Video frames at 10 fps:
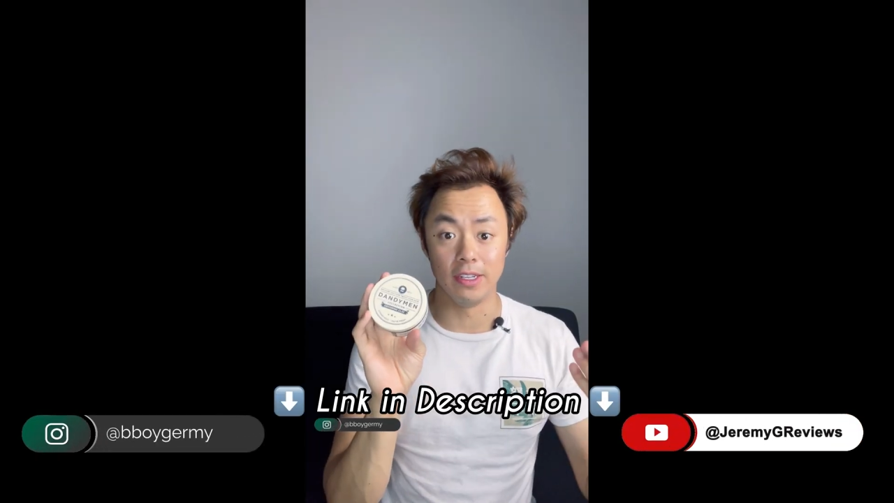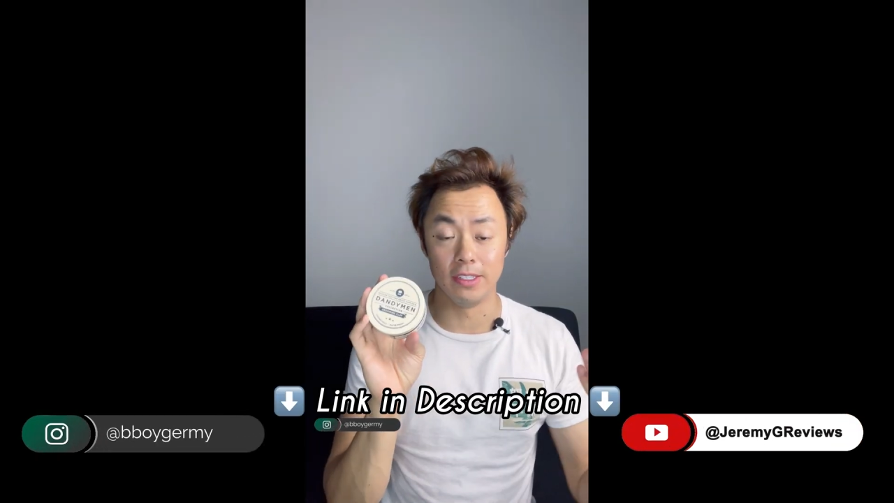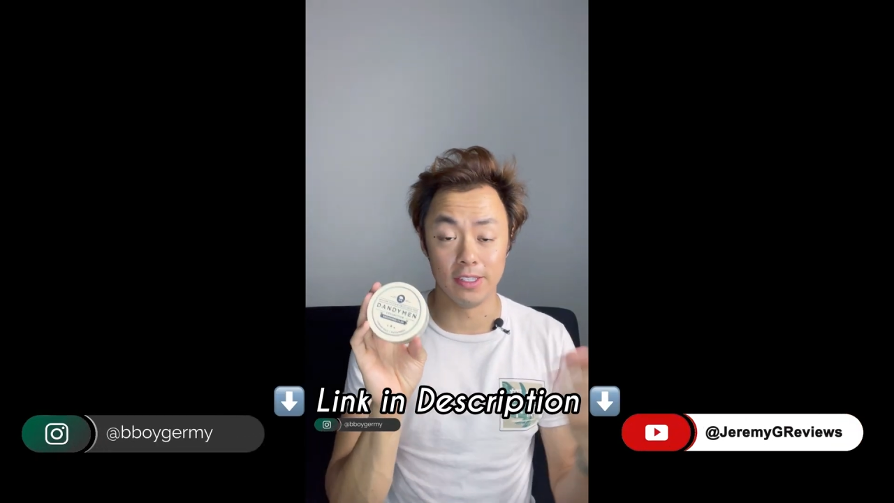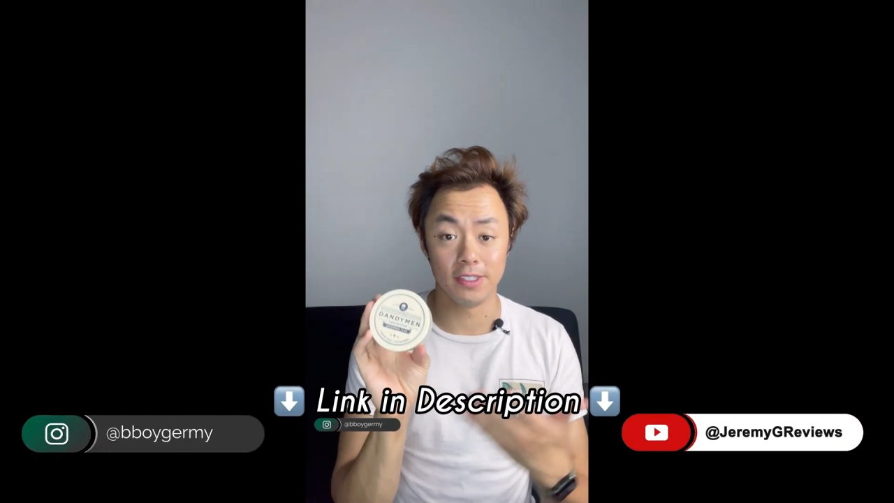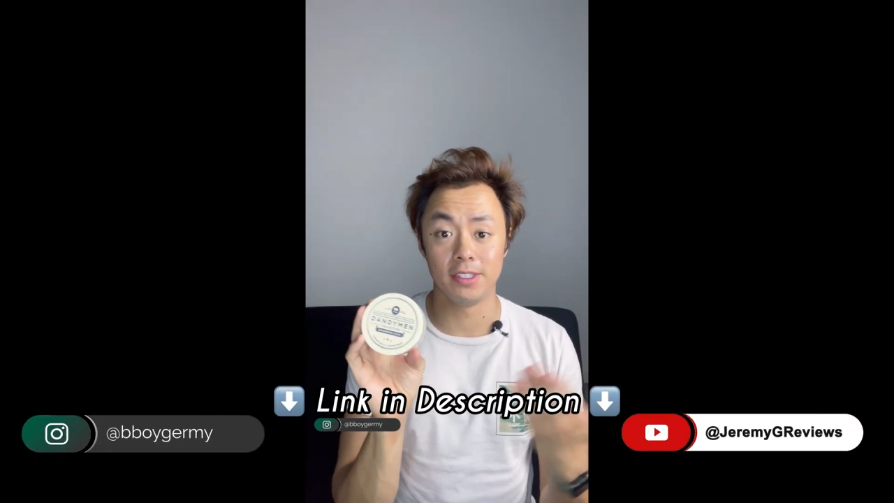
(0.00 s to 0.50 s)

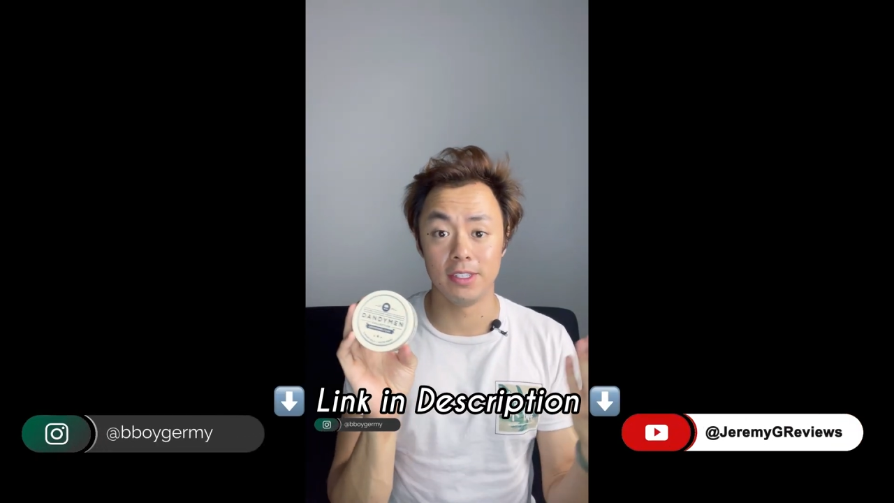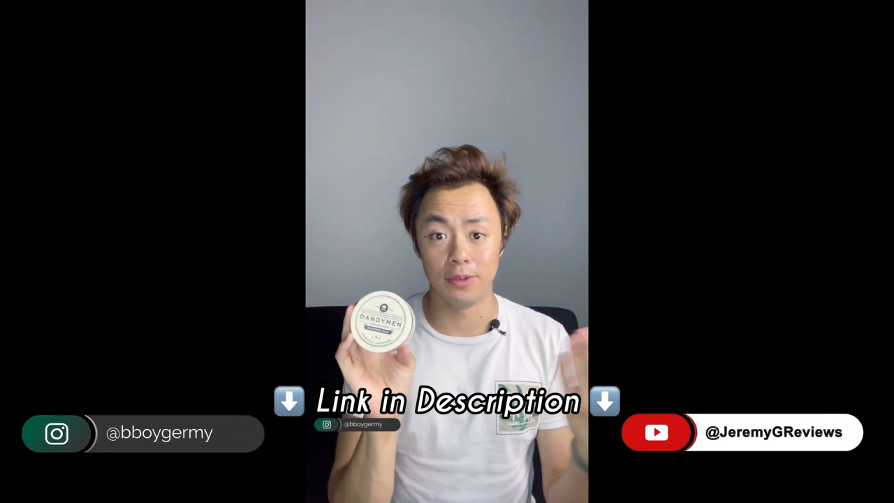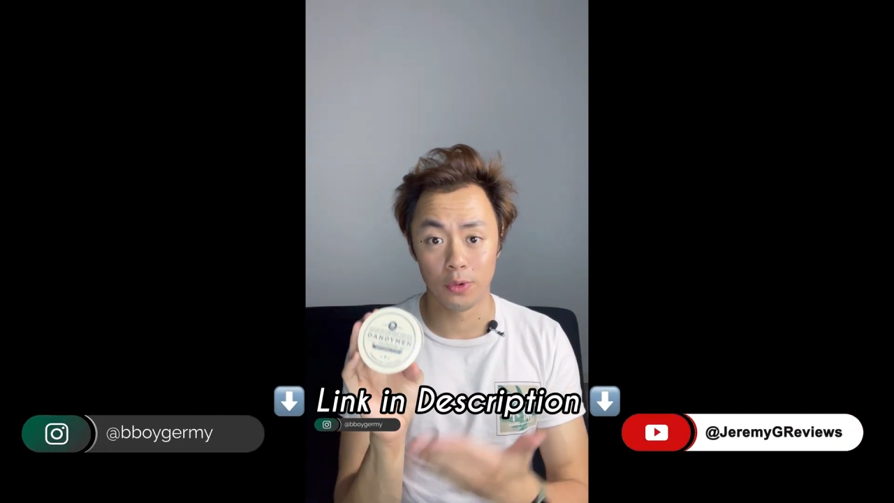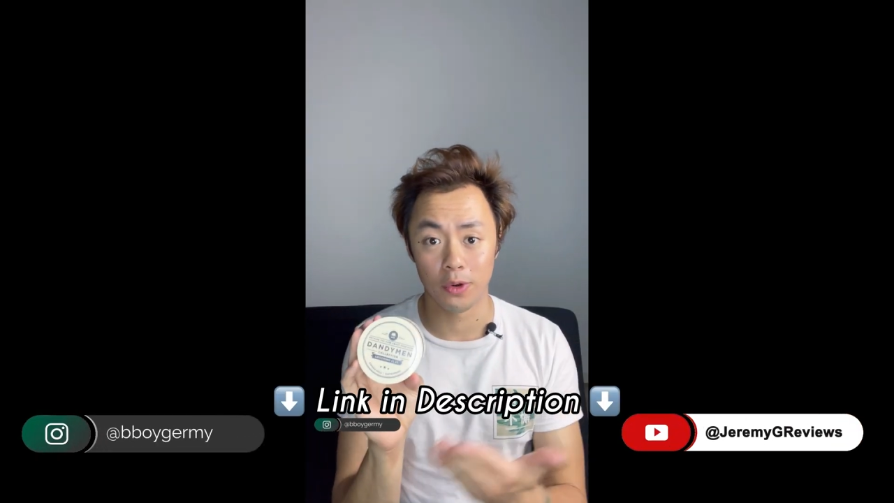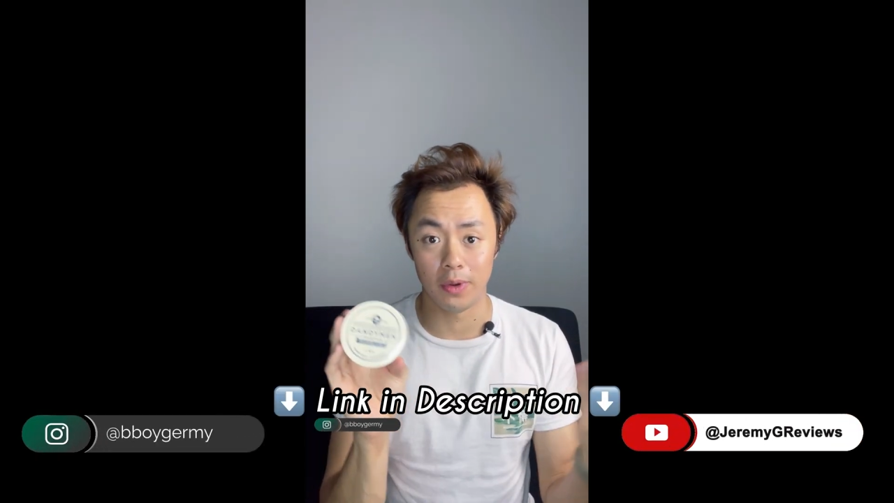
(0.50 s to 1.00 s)
does this
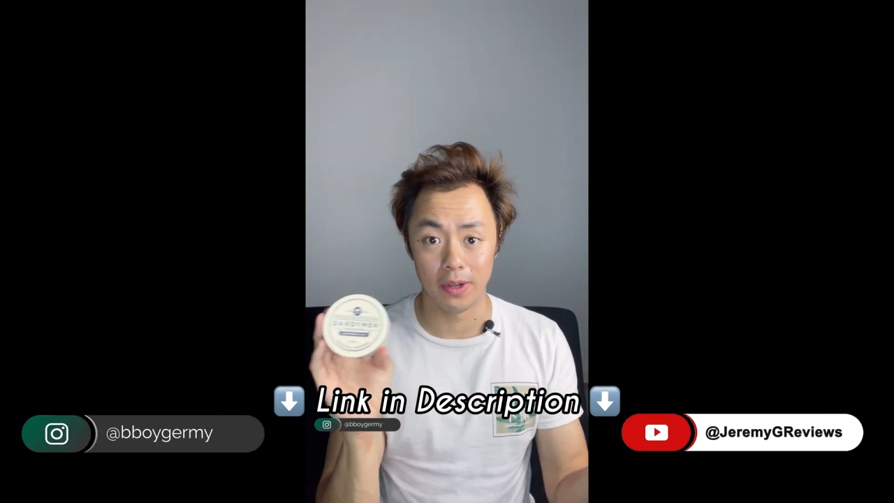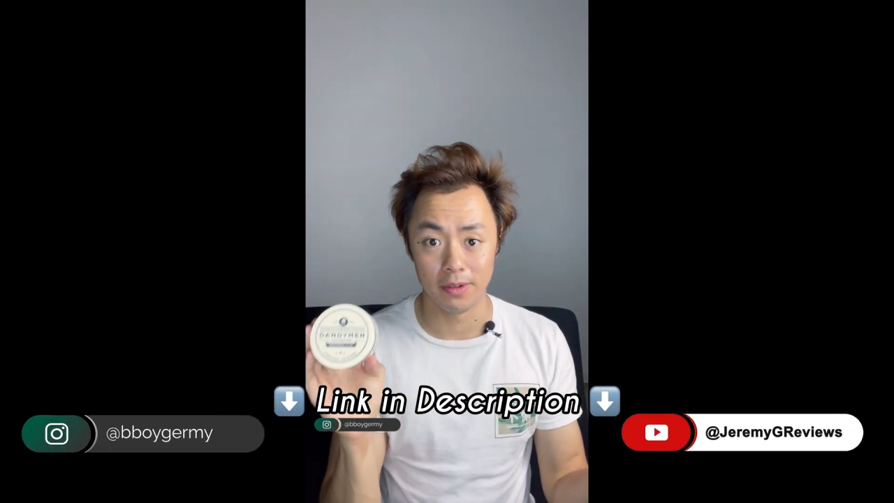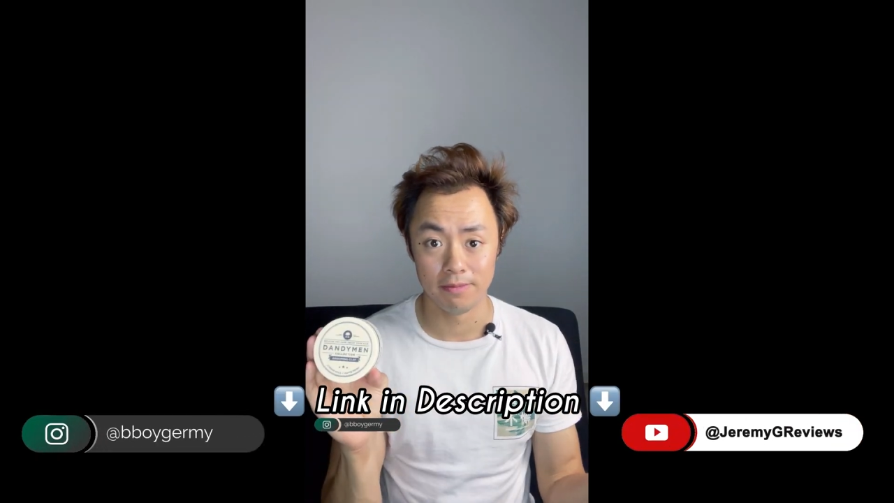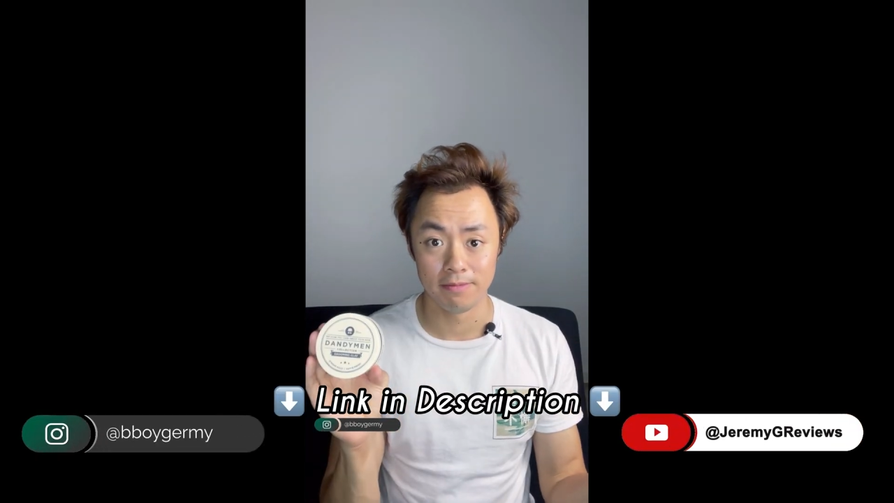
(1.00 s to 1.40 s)
stuff work well?